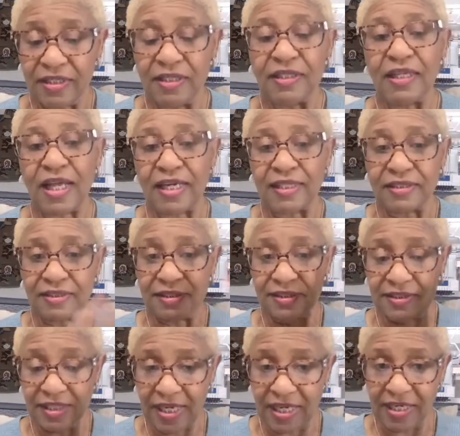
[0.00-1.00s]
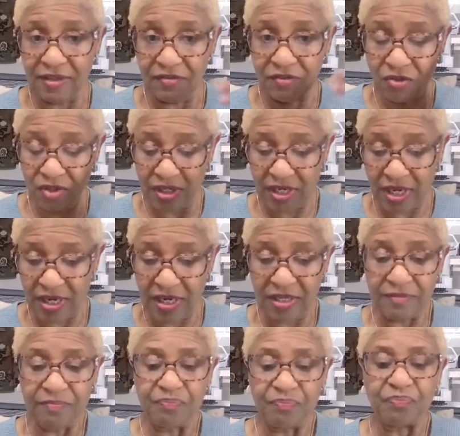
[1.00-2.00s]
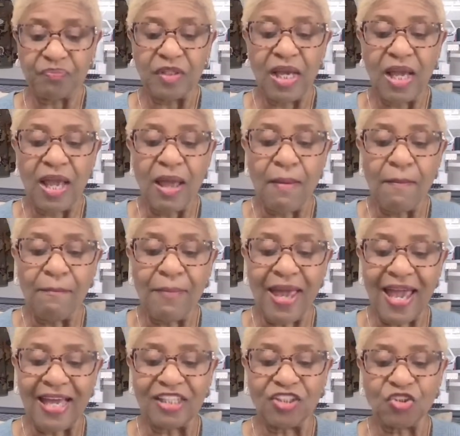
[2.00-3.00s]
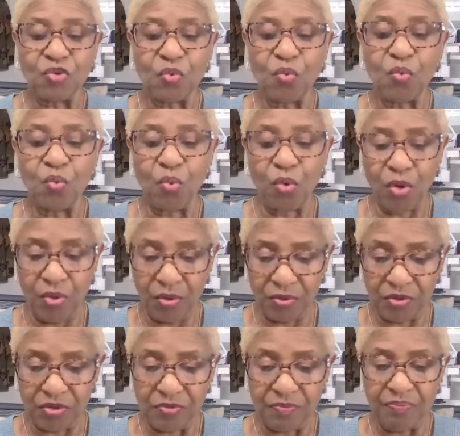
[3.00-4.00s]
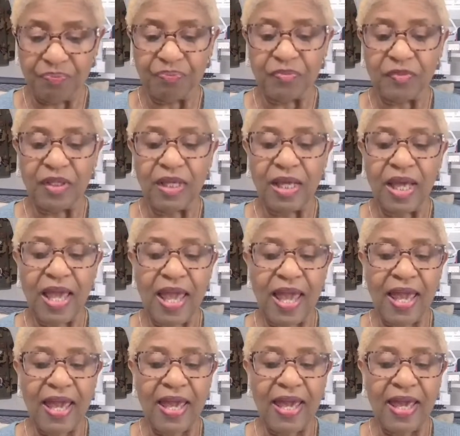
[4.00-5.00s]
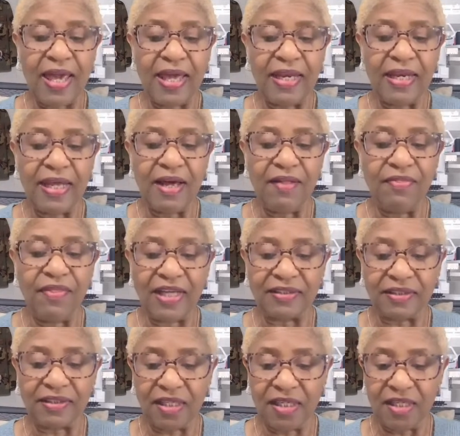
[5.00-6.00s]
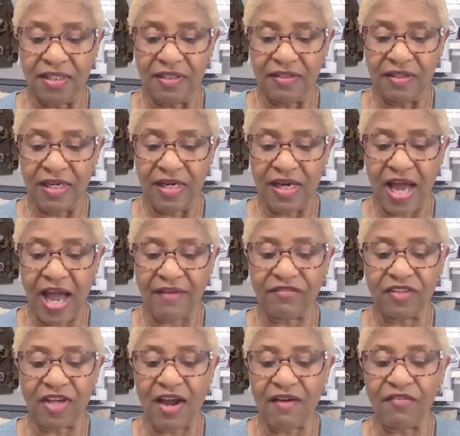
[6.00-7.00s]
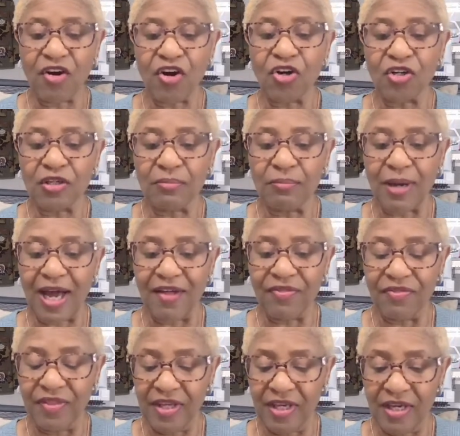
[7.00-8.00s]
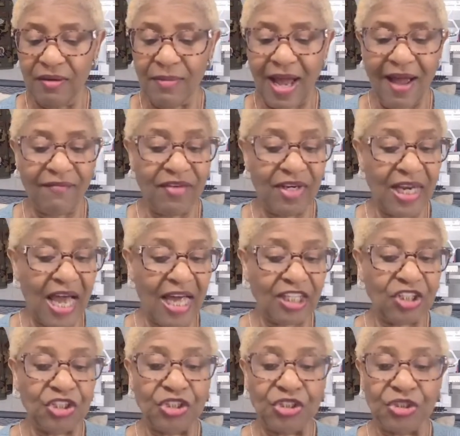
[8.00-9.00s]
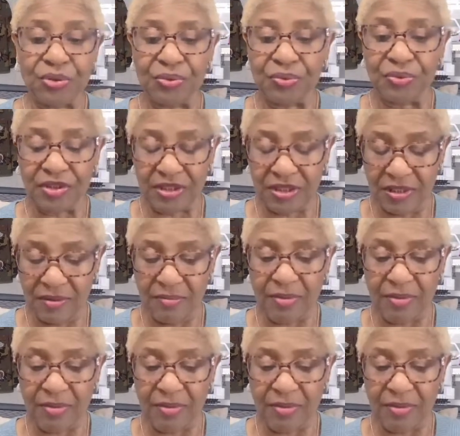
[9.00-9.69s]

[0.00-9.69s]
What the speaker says: like the state of Oregon, Patchworks, and that's a good. I've heard about them. I've not used them,